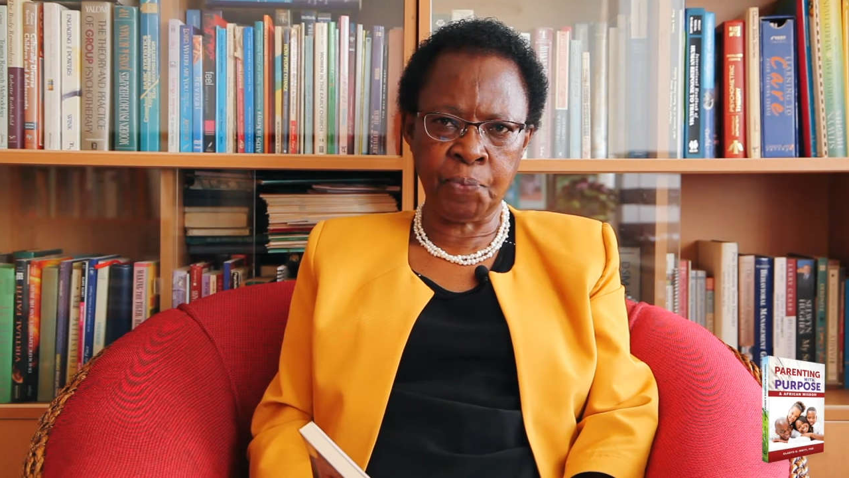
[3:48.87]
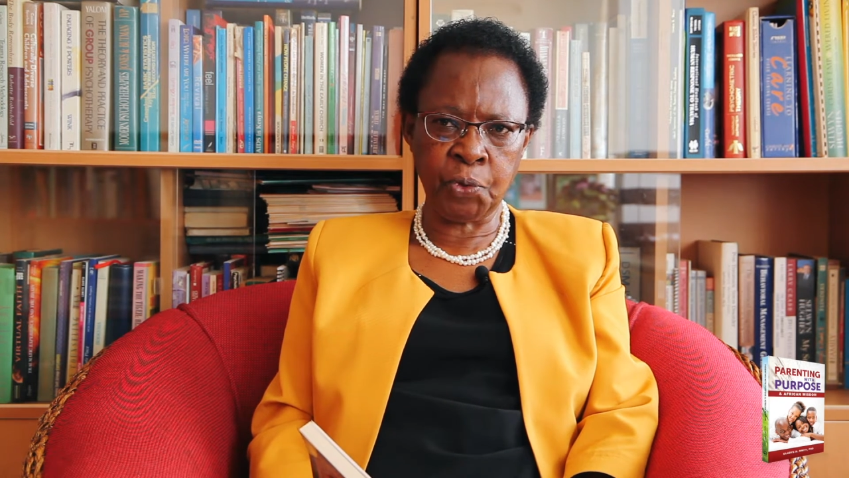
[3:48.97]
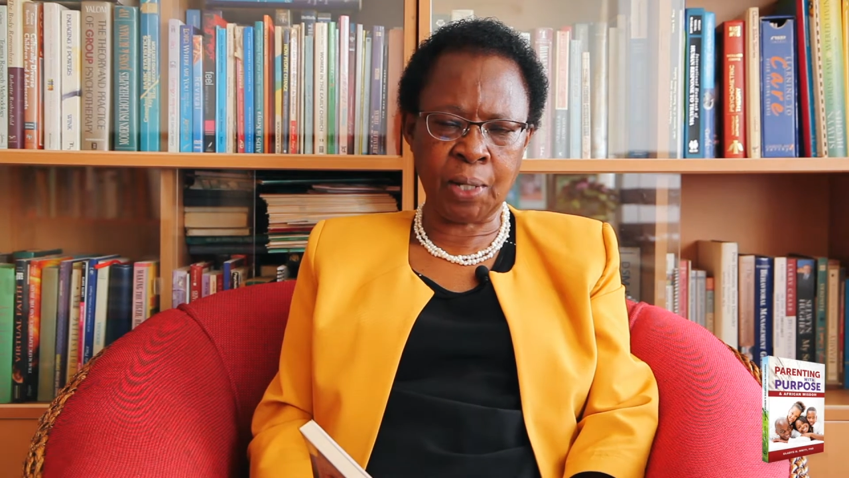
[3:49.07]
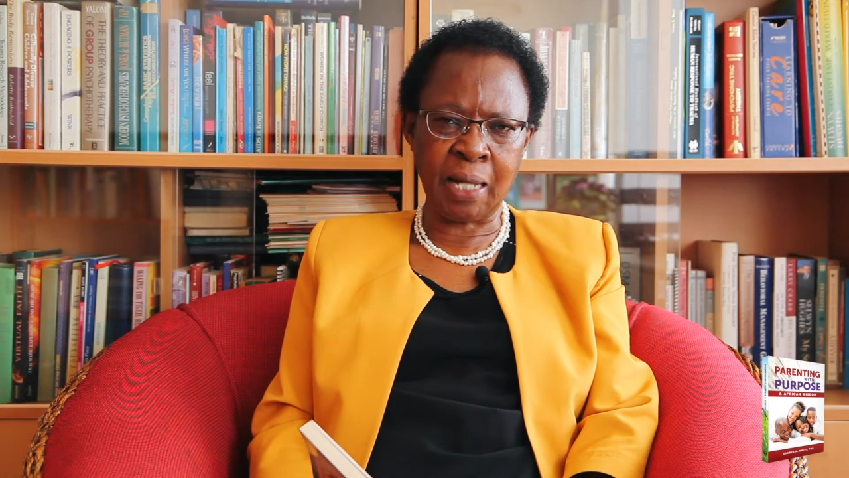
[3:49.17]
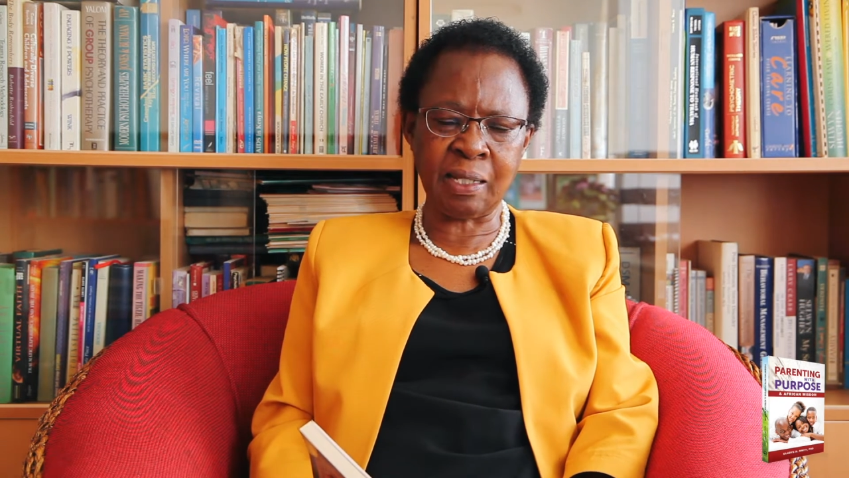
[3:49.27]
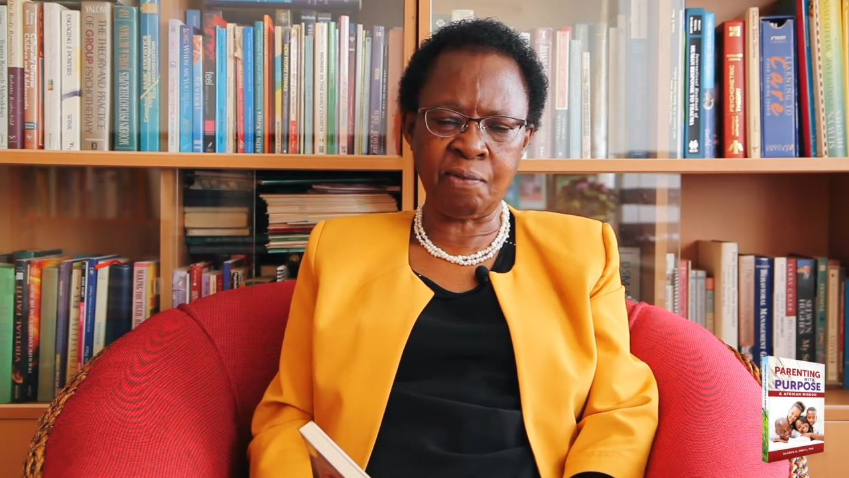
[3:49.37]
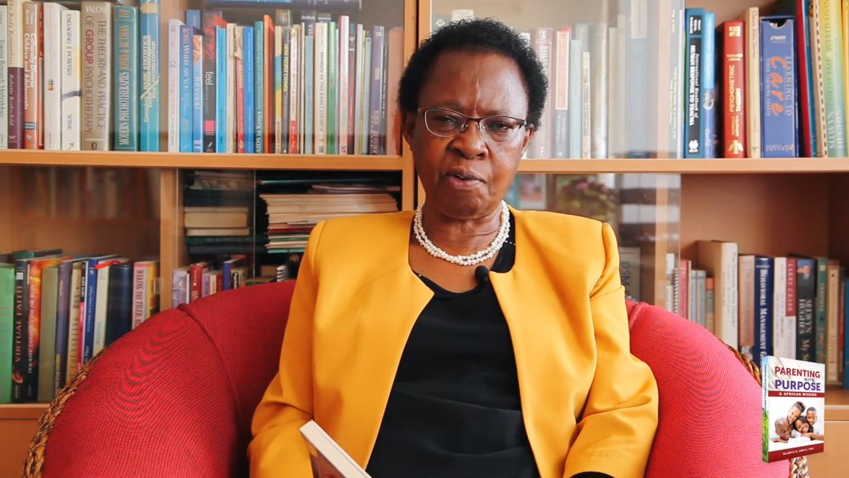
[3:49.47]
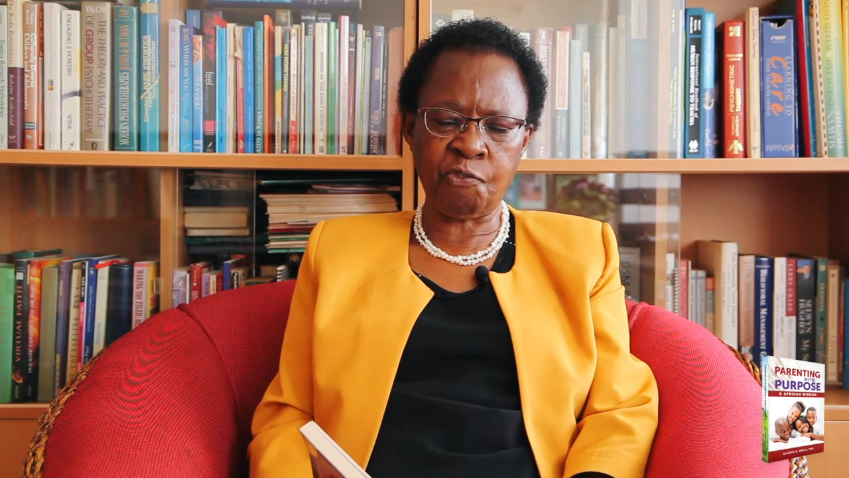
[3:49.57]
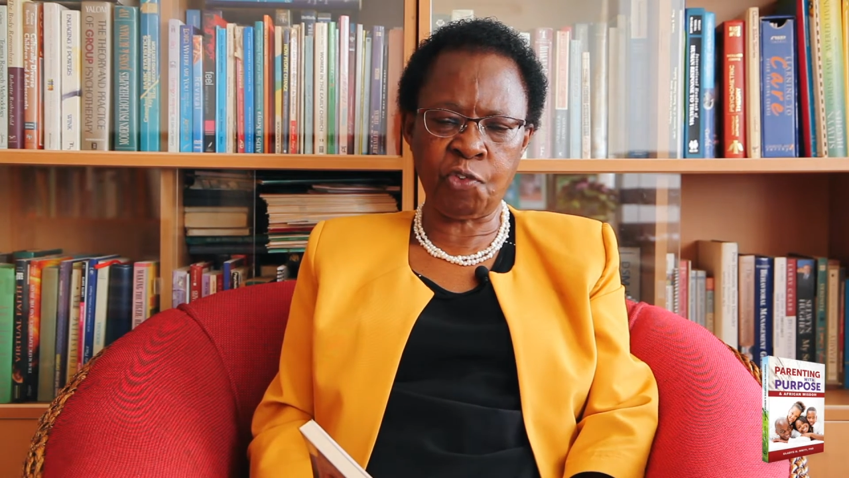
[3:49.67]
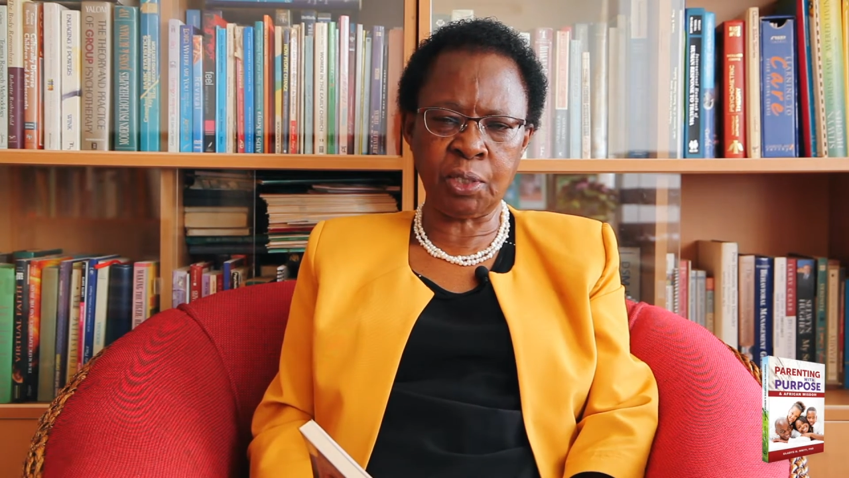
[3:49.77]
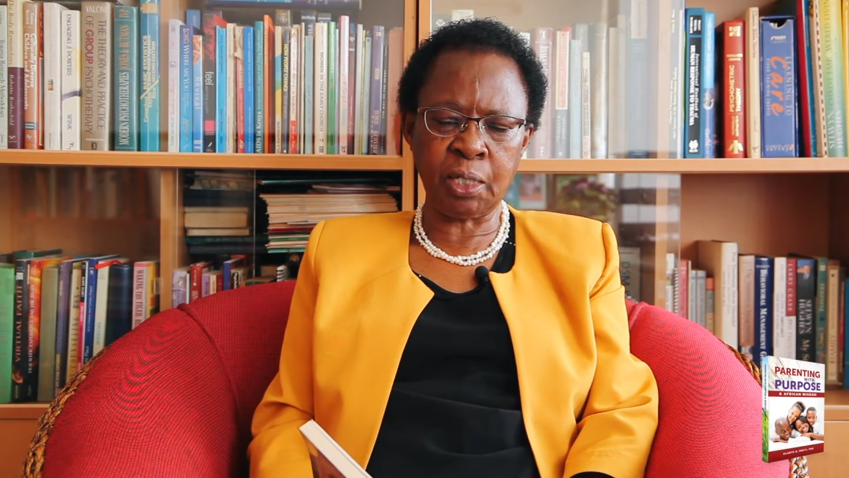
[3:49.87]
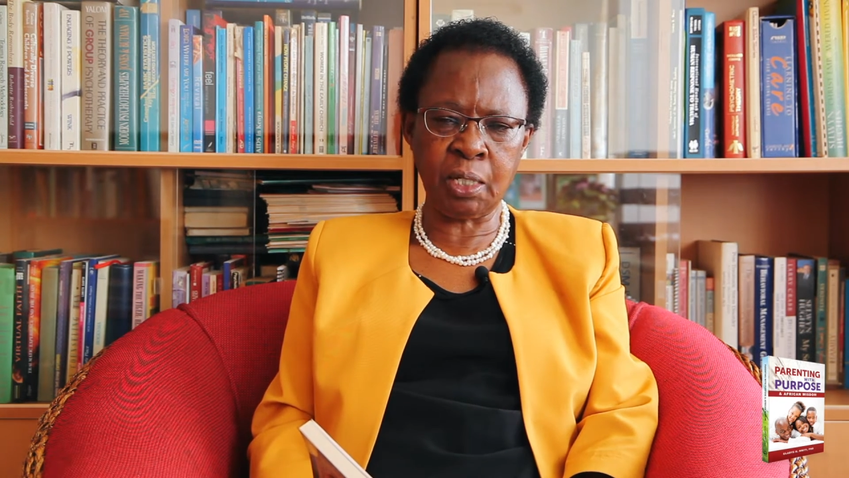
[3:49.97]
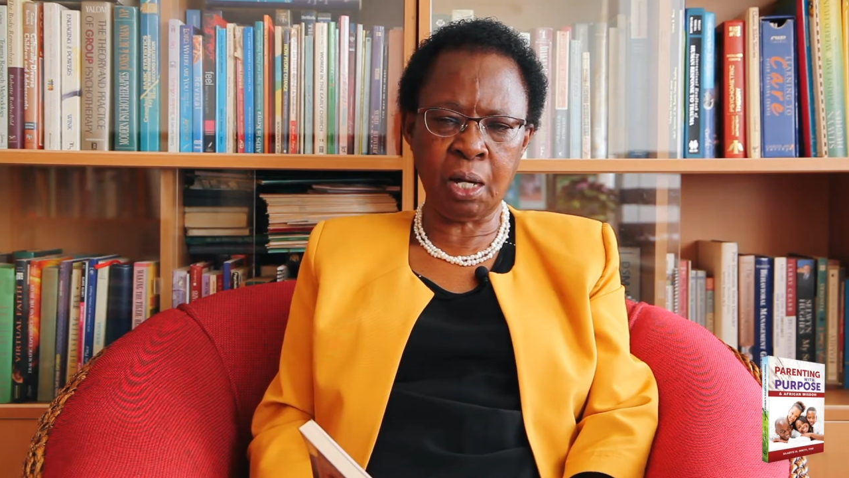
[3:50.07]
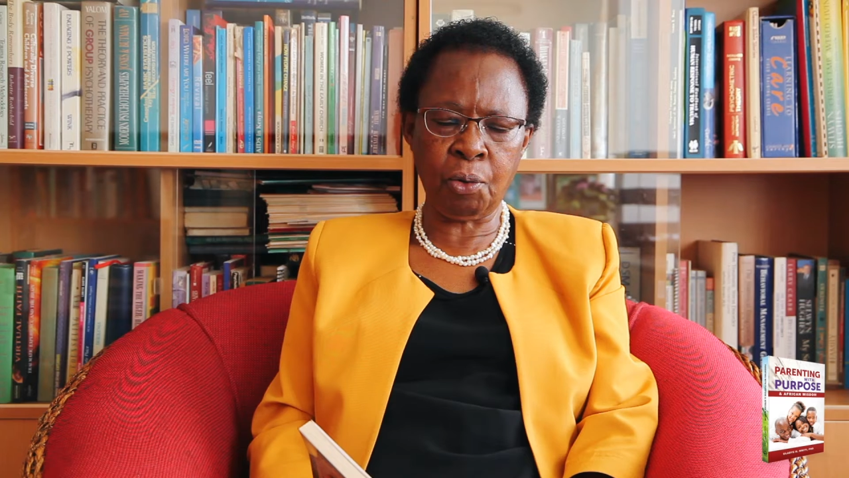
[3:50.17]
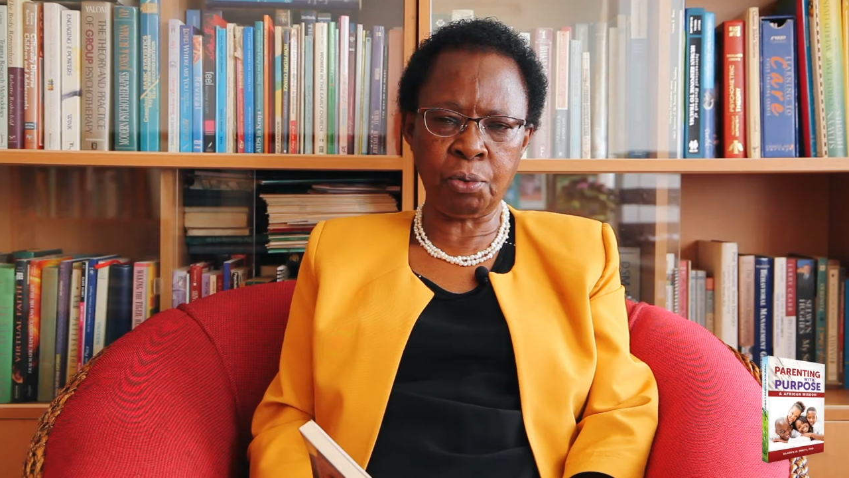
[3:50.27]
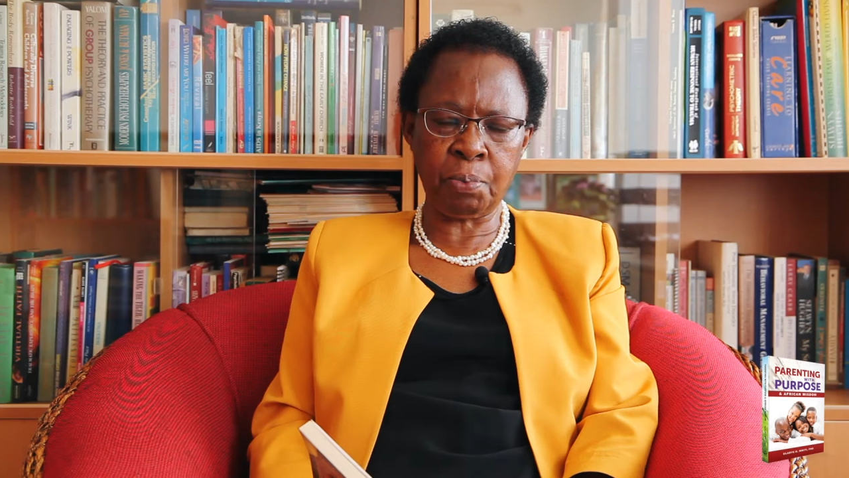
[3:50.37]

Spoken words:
You can't have a 40-year-old